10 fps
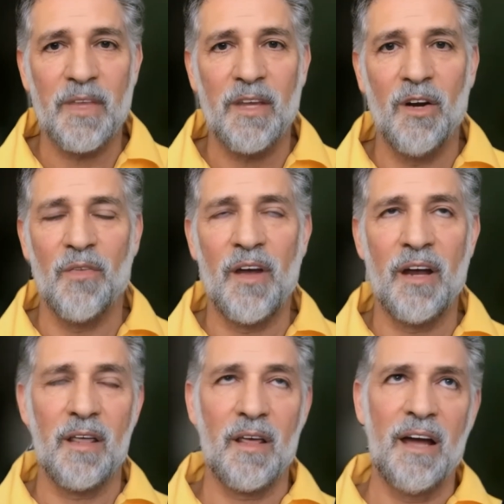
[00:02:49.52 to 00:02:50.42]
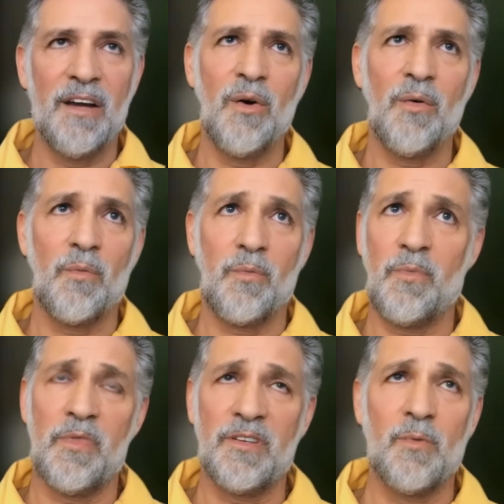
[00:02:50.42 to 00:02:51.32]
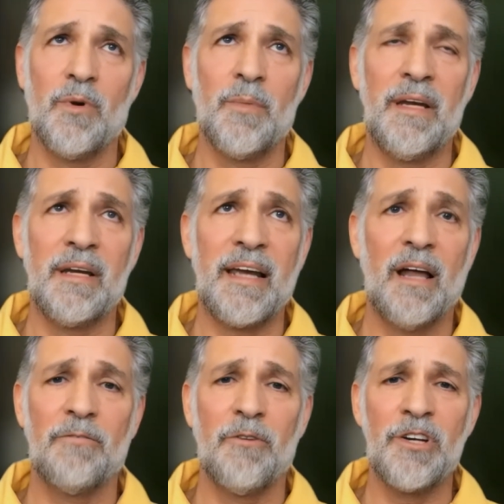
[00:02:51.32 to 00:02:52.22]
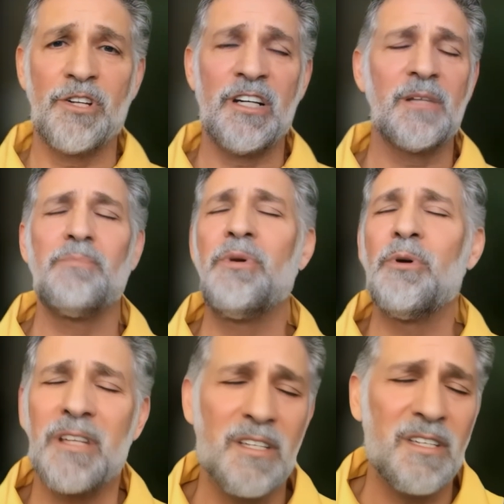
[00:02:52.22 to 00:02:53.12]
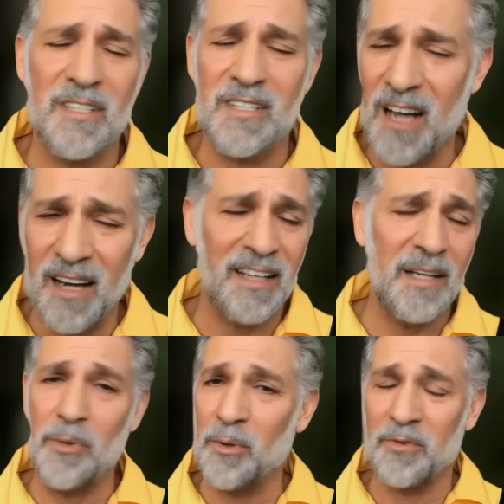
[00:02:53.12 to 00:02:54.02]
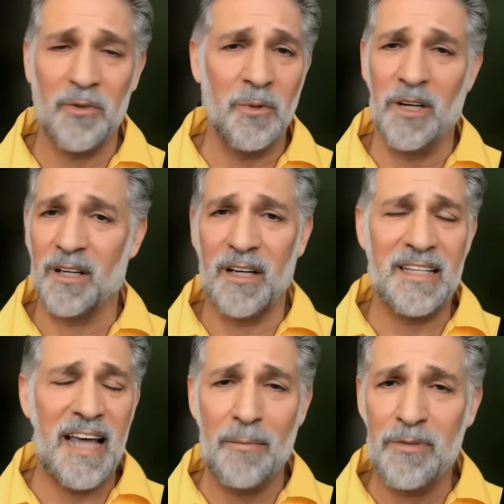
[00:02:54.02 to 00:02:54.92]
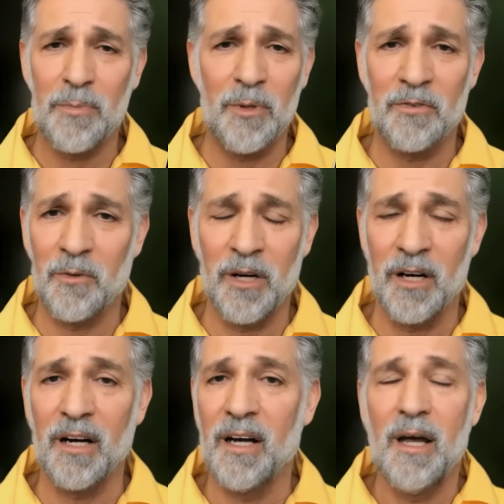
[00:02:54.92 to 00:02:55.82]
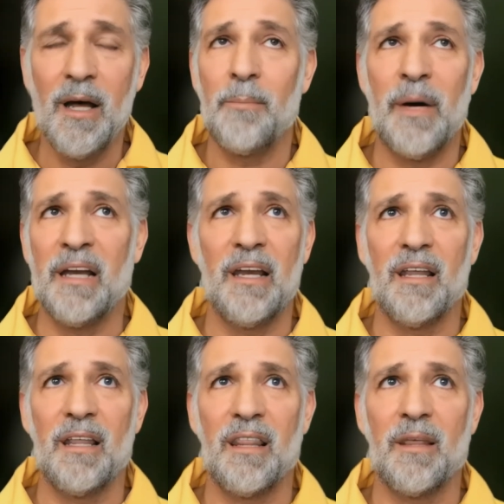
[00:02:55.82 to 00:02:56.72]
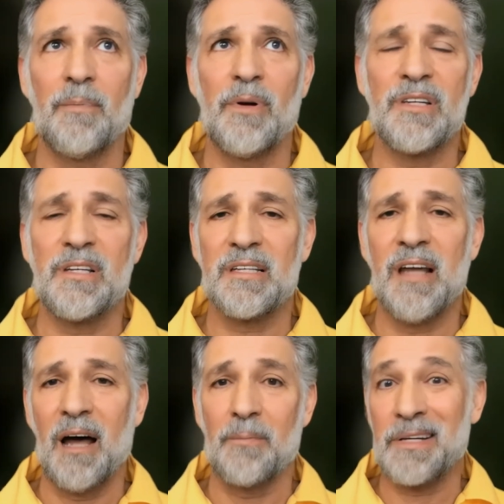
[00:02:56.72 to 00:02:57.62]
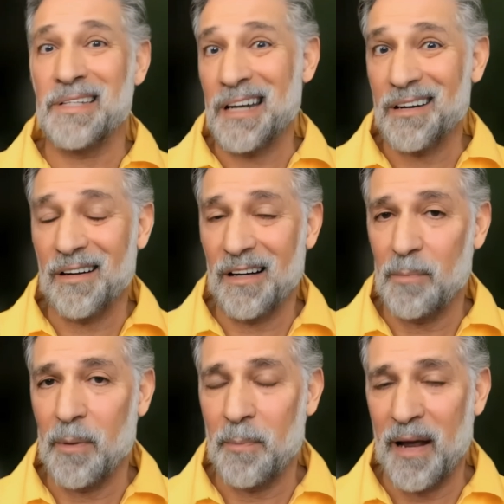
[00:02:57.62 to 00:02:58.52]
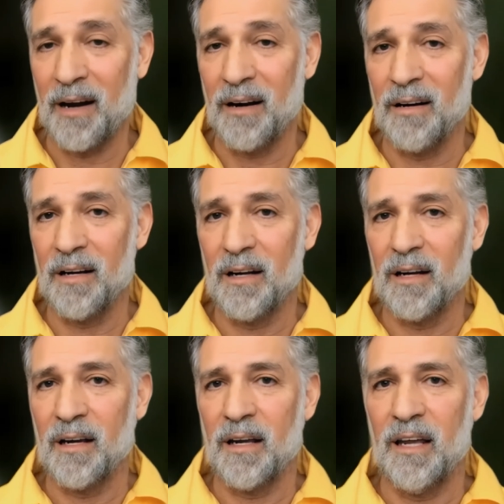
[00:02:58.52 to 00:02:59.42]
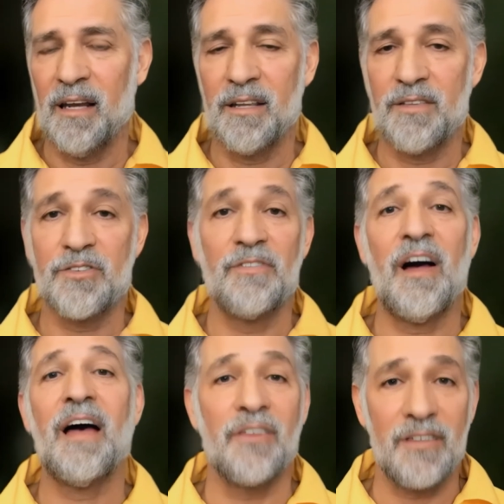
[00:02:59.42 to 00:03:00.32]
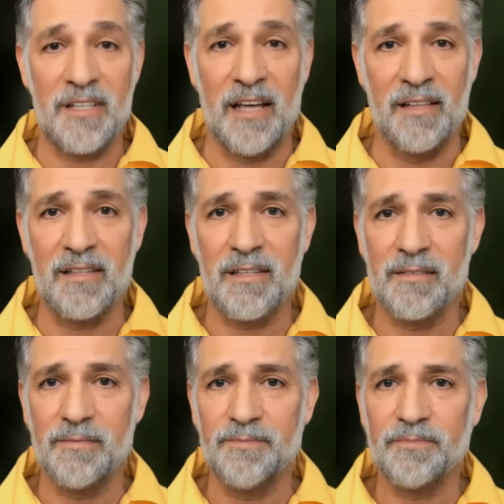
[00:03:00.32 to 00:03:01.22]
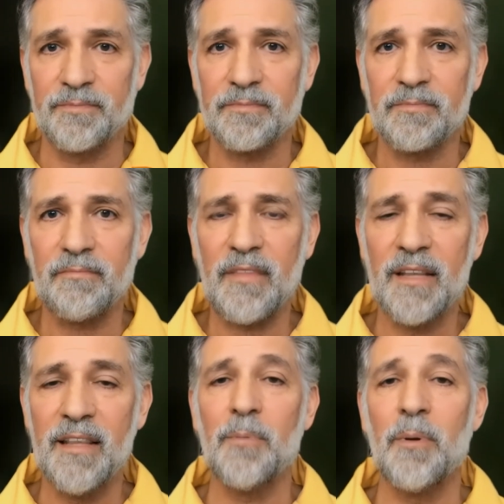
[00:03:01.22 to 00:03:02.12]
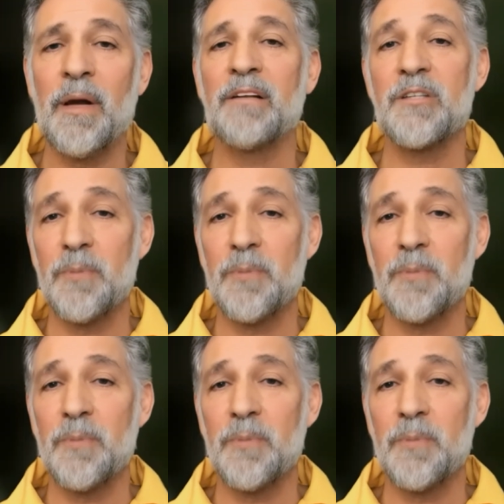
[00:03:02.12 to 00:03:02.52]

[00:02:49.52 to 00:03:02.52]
I know there's a woman in California. She does stunningly beautiful work. It's absolutely beautiful work, but the person is not particularly prepared in survival sense. They're prepared